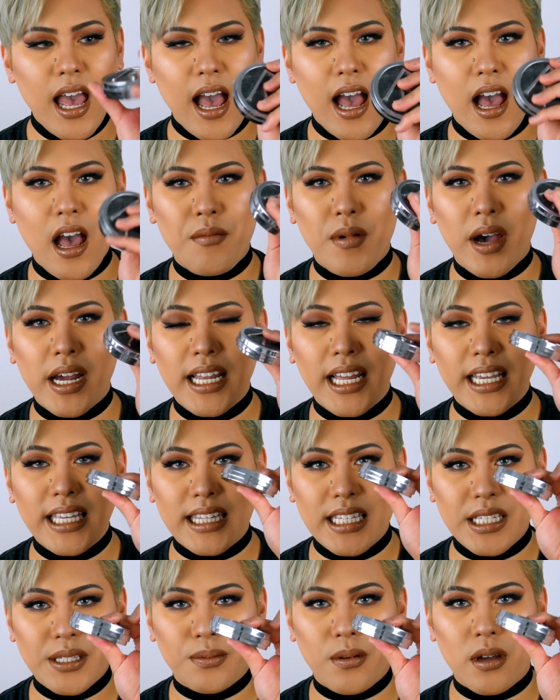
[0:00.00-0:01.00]
I
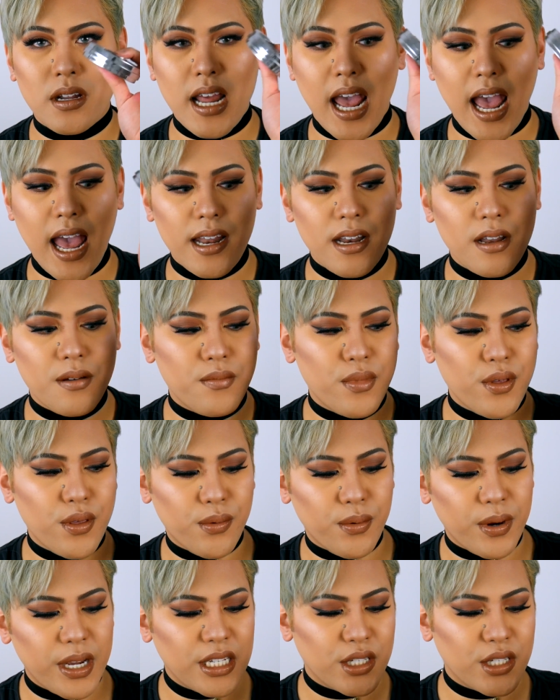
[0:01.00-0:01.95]
like this one and number 3.